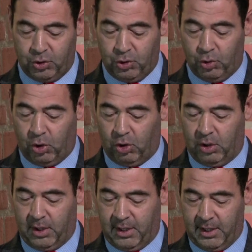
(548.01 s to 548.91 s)
to you
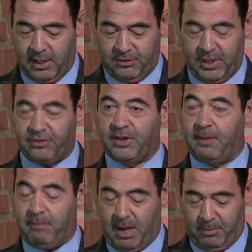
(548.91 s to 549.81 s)
all that
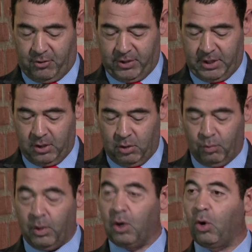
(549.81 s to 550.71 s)
their memory
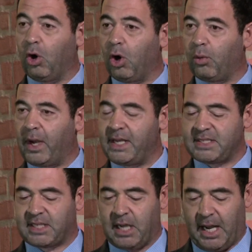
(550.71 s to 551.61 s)
will
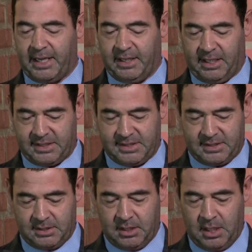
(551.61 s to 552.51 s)
always guide
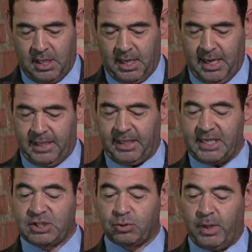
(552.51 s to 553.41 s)
us. And
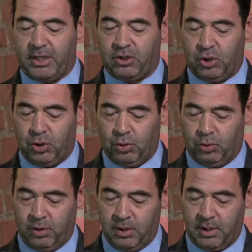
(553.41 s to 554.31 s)
I swear to
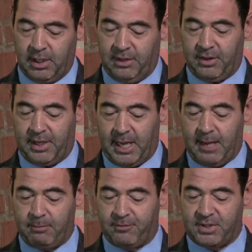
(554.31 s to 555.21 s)
you, in the
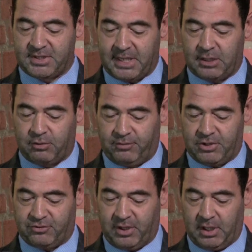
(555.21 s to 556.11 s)
name of the State of
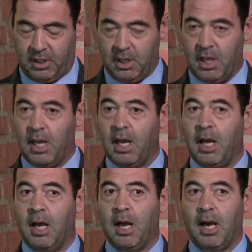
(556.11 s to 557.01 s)
Israel,
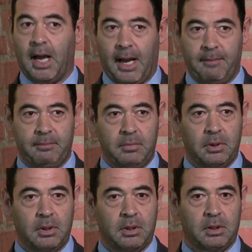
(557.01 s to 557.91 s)
Am
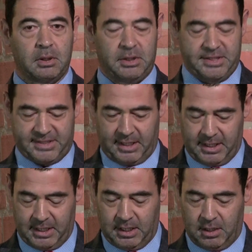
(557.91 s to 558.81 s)

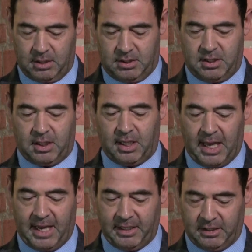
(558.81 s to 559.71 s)
Yisrael
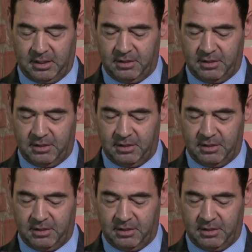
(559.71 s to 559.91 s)
Chai